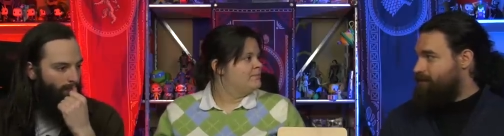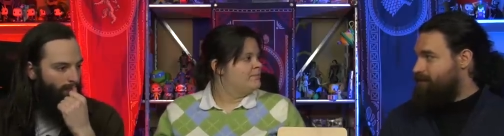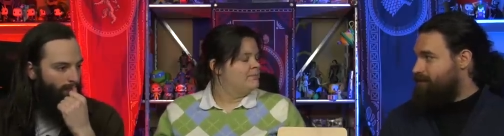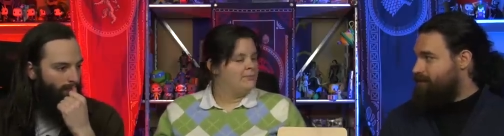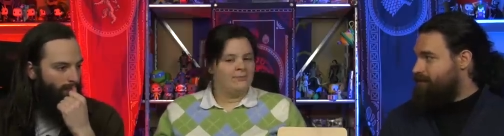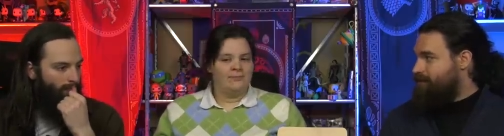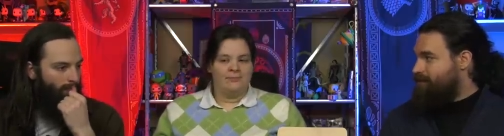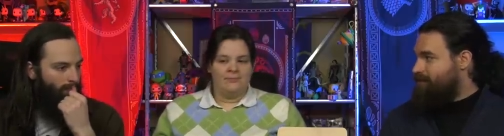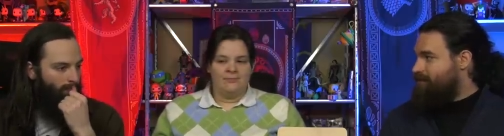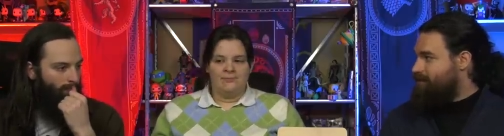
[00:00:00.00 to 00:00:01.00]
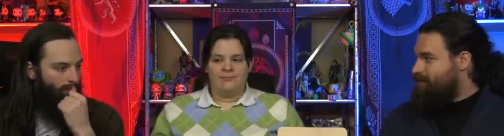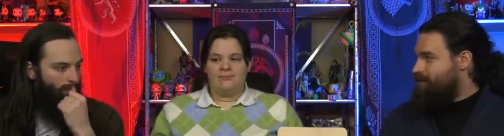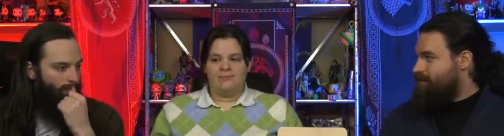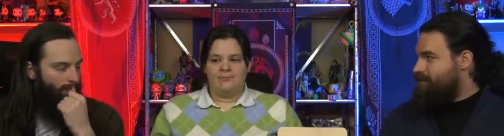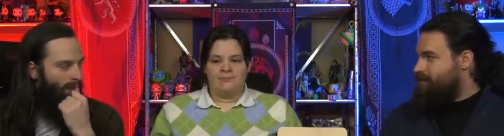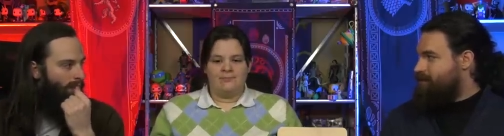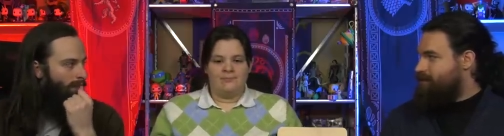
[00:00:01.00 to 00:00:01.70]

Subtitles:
(silence)